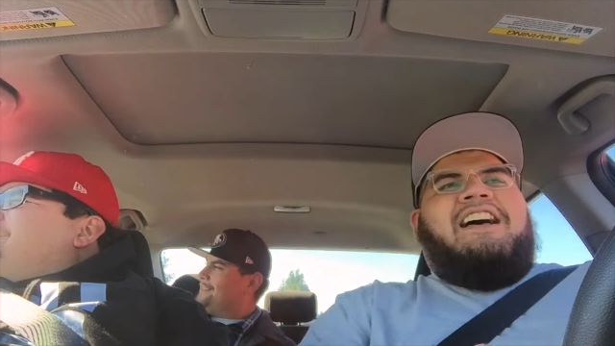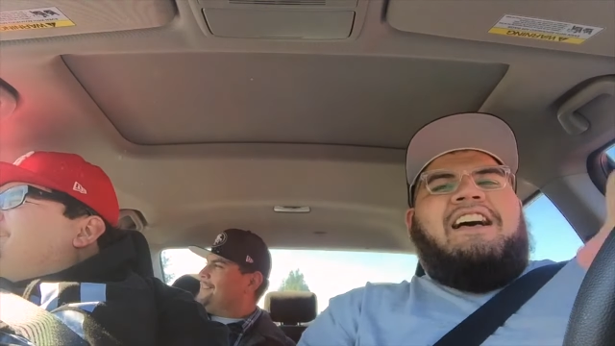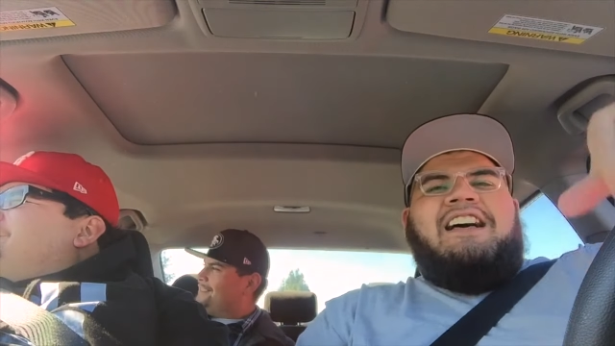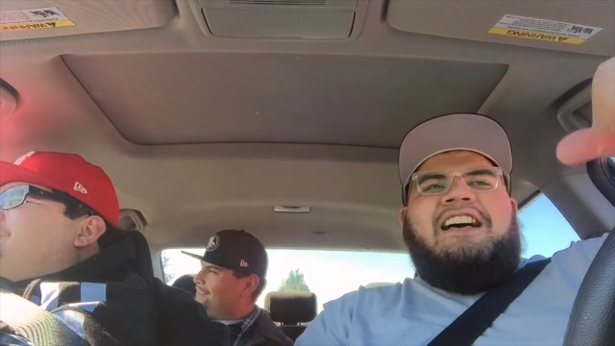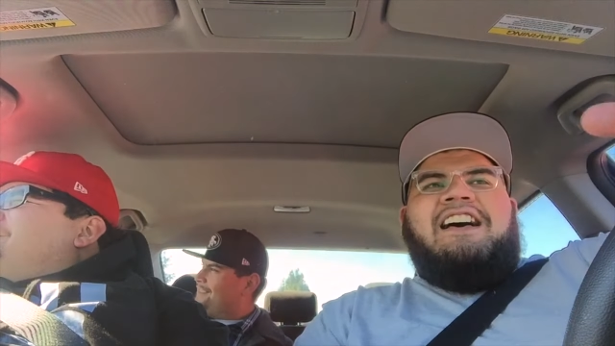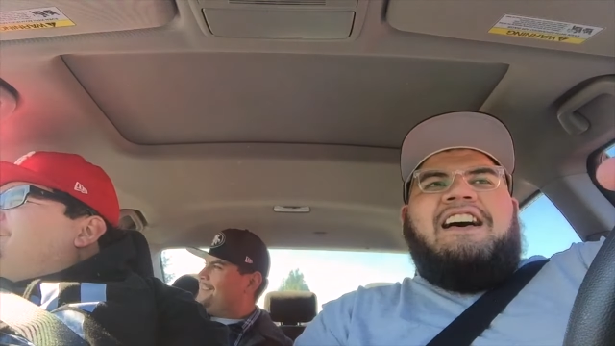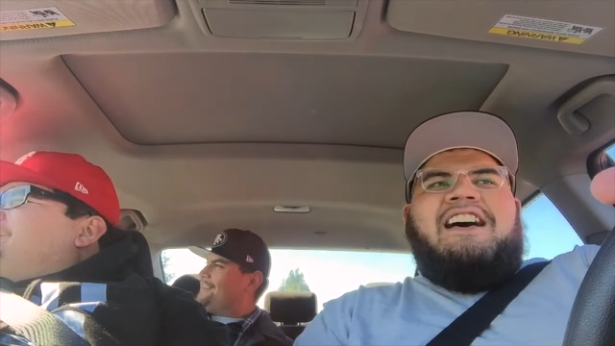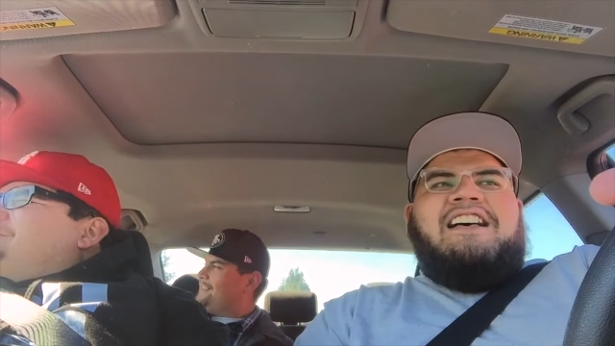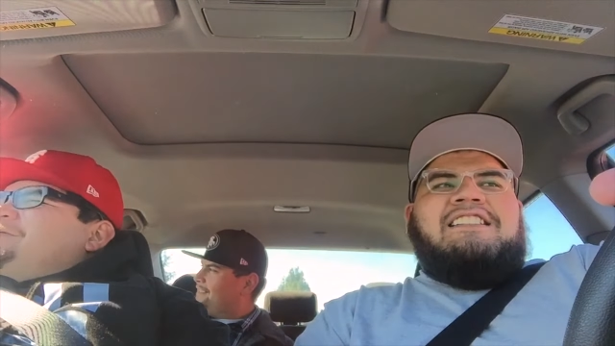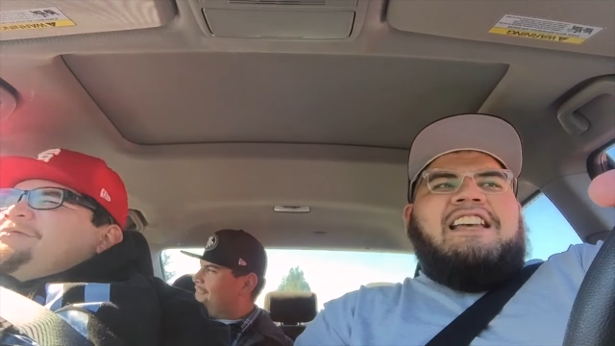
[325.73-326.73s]

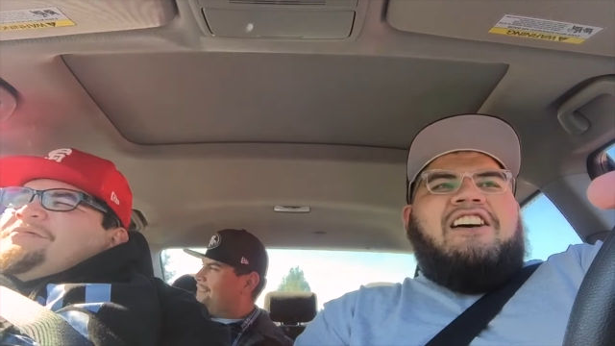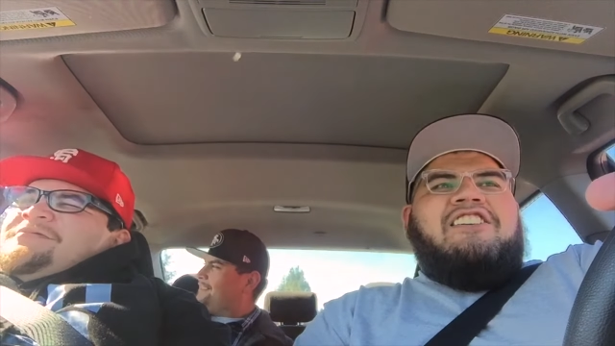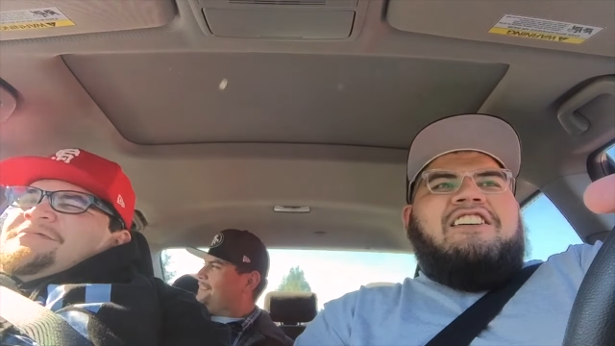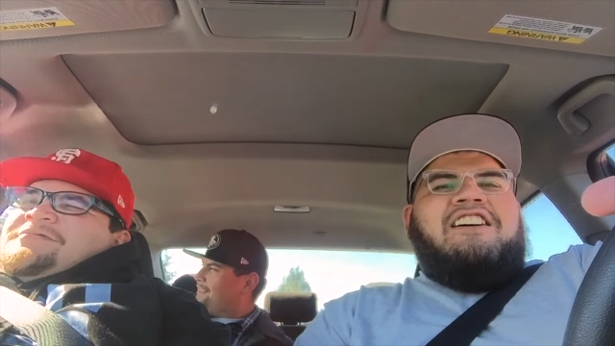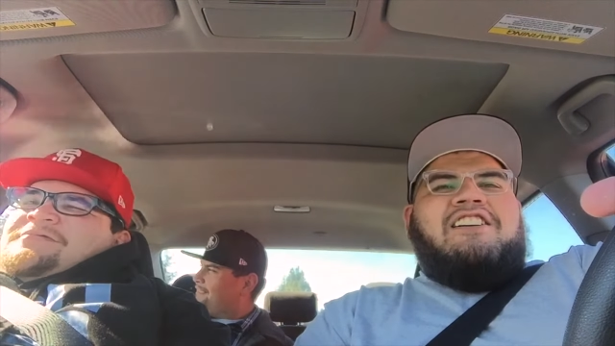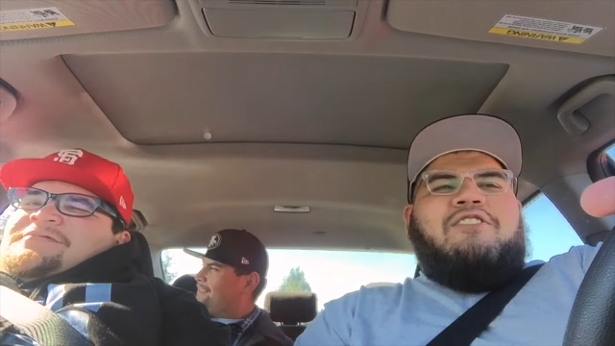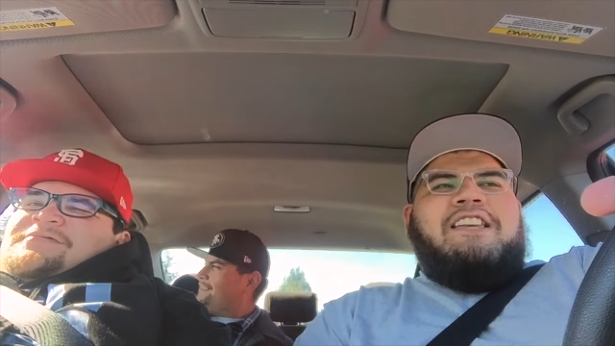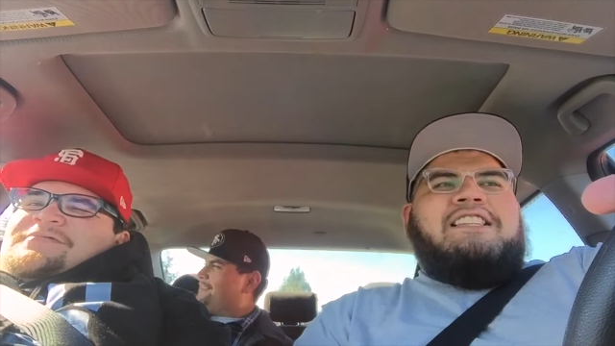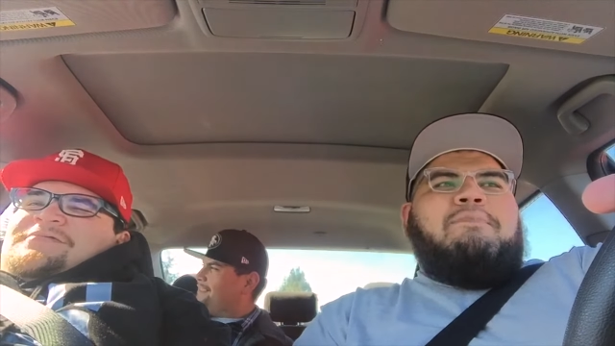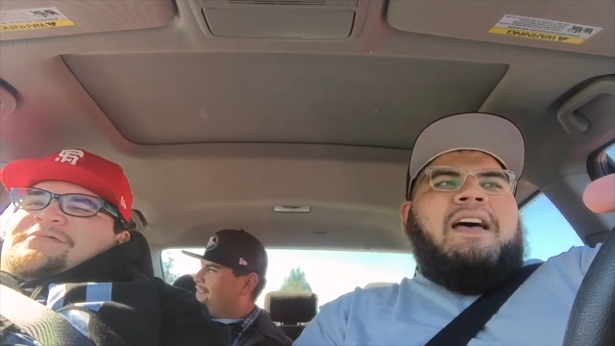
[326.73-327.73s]
Speaker 1: uh, tell your uncle he
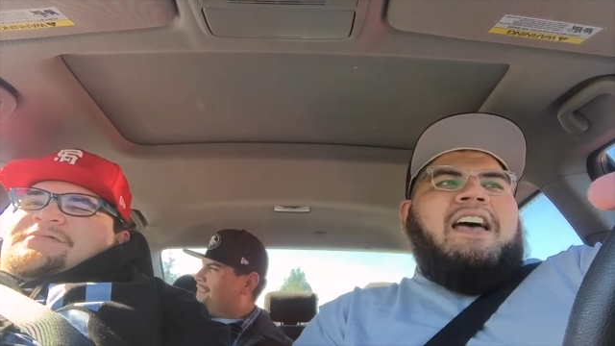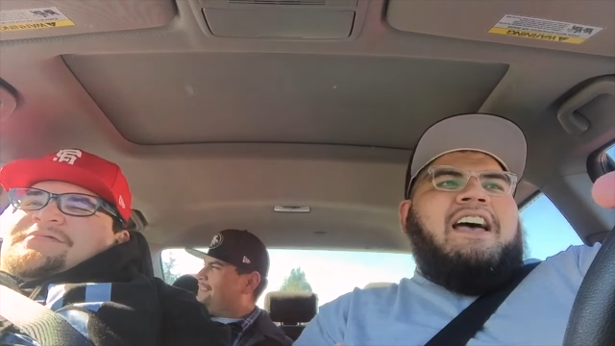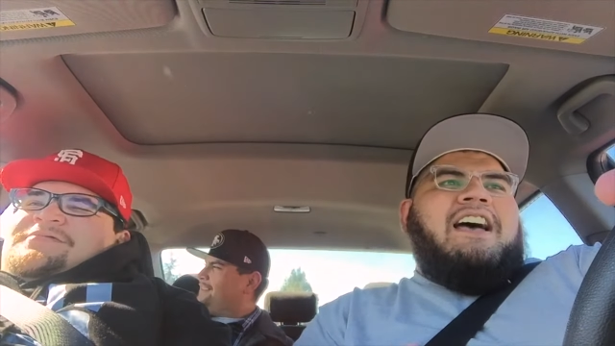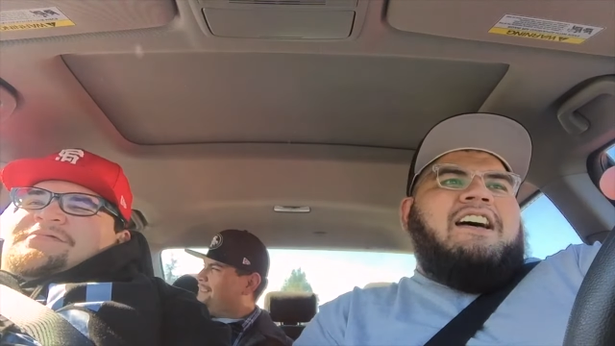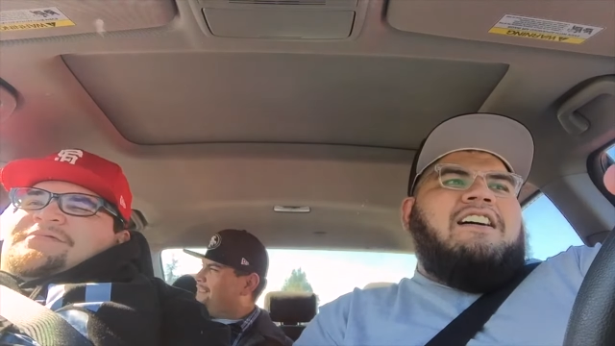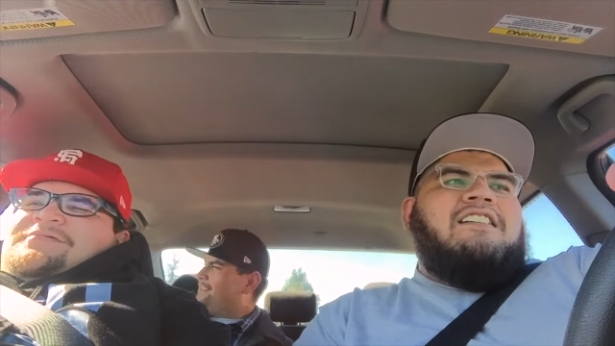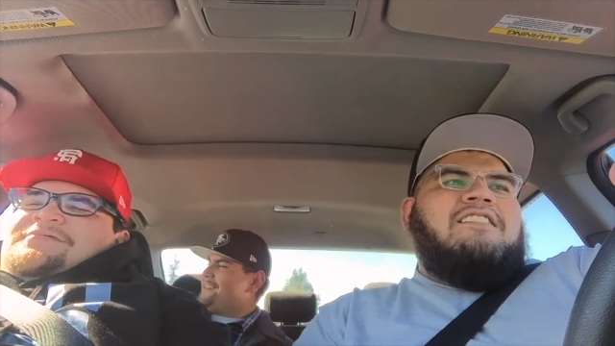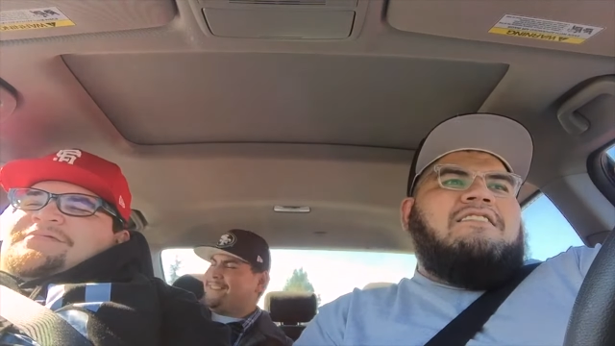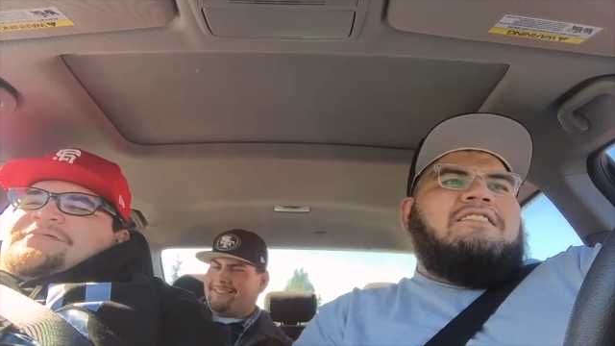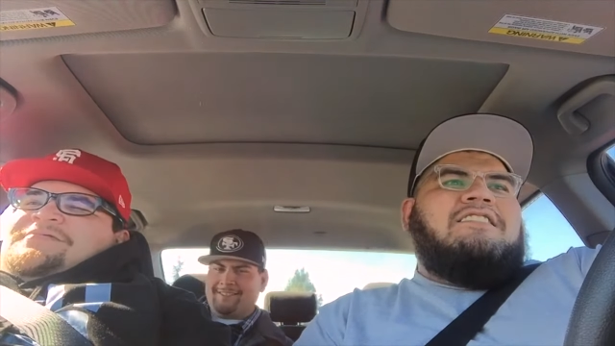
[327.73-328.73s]

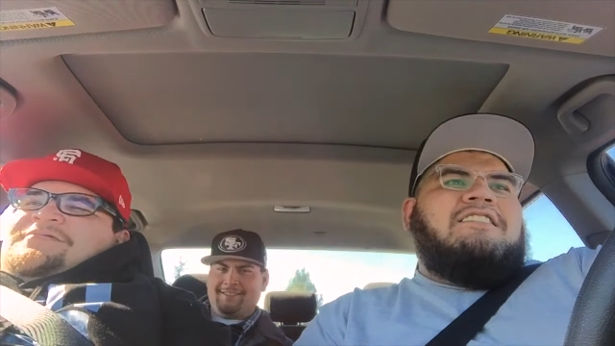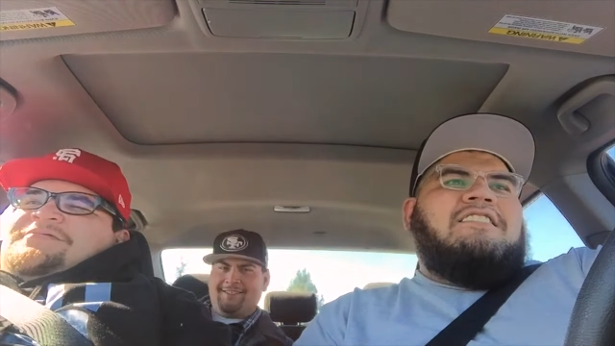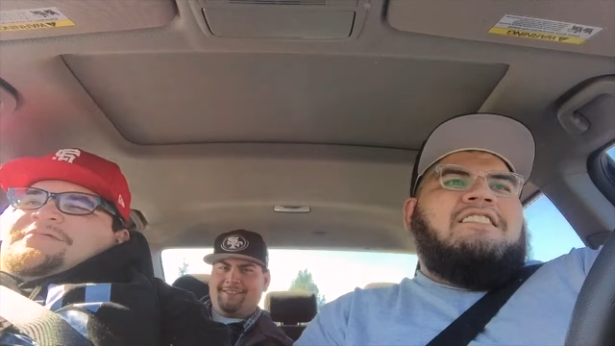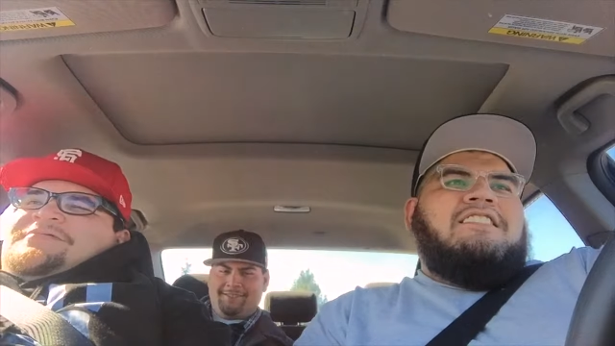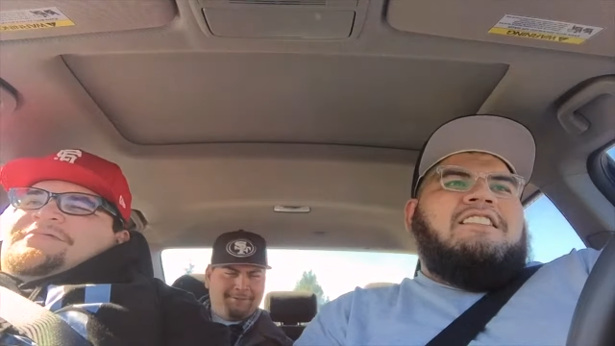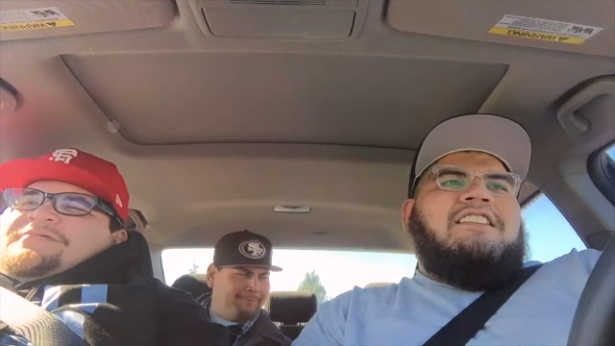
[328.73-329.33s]
smells. Uh.